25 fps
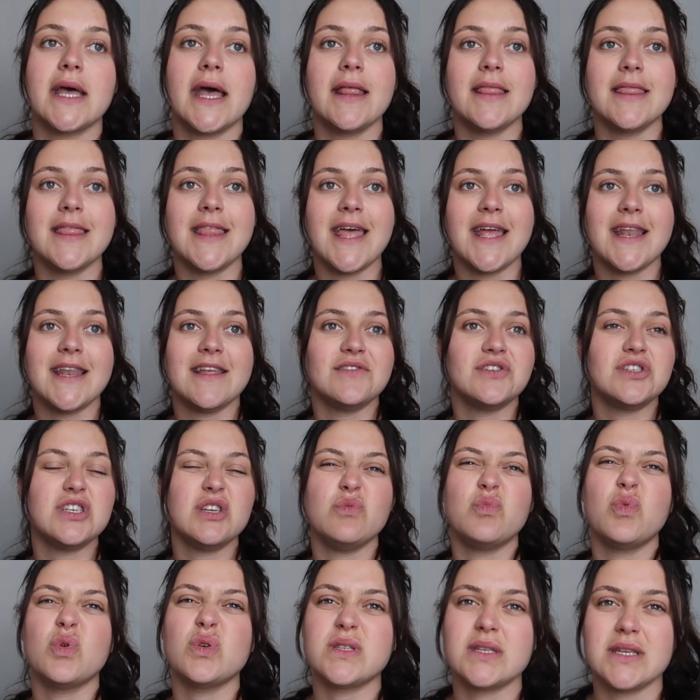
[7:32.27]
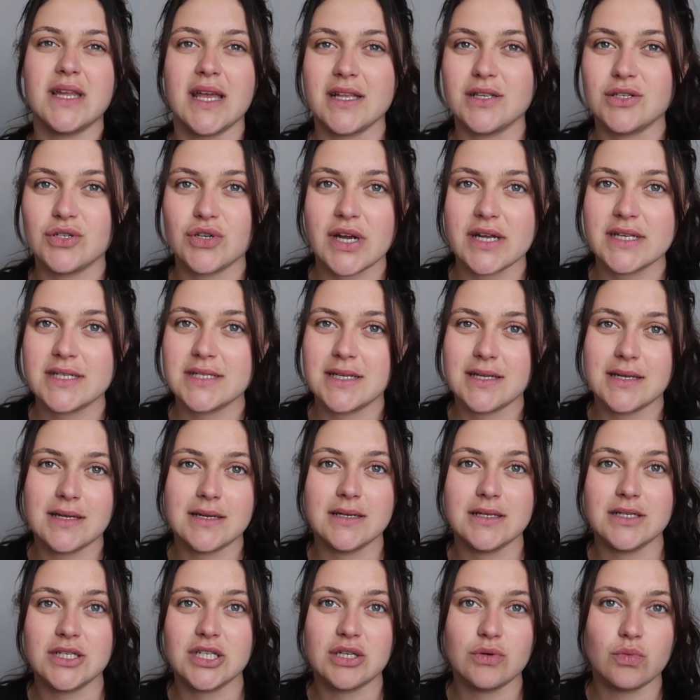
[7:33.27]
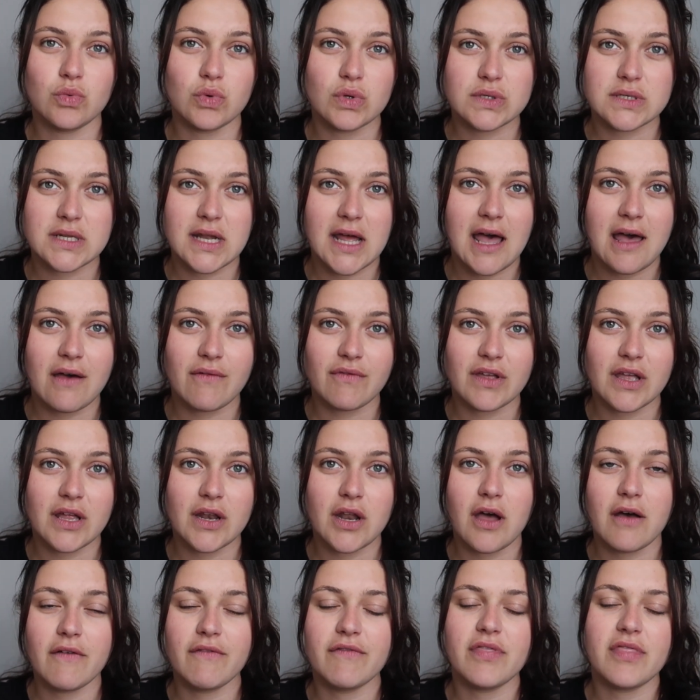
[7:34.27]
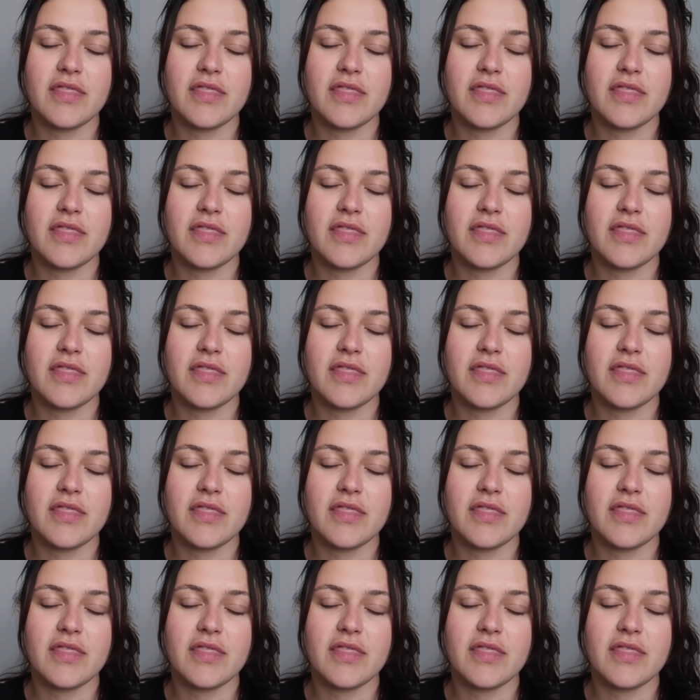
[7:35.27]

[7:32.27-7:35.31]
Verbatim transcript: And then if she wasn't interested and she wasn't having enough,